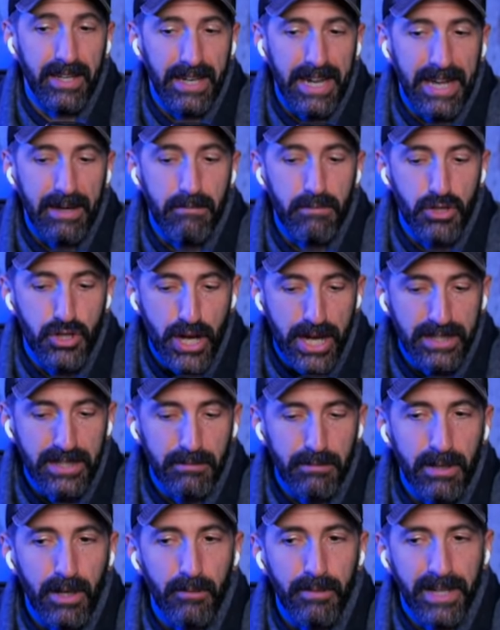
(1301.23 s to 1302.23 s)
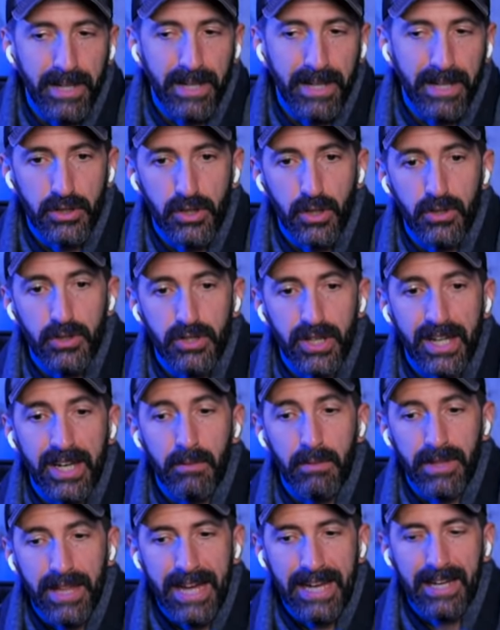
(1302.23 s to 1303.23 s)
The name Jezebel becomes
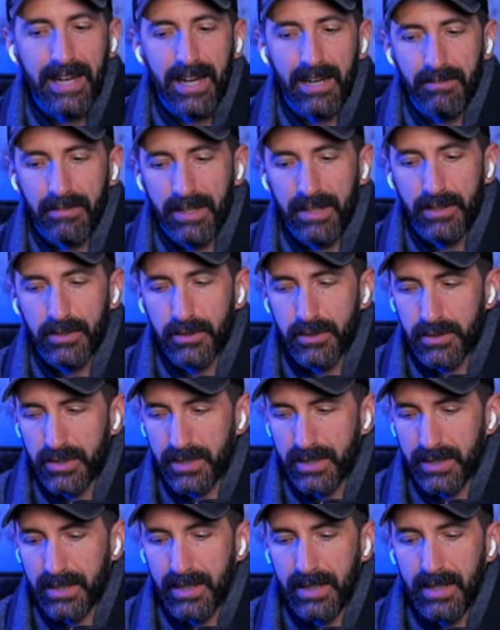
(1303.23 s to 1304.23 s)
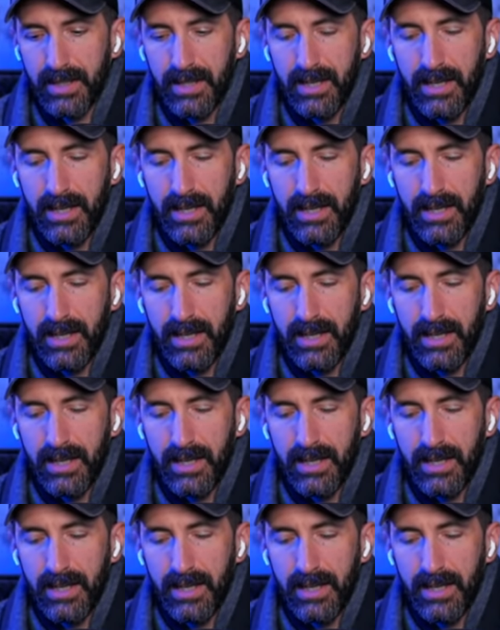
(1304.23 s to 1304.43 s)
associated with that kind of characteristic.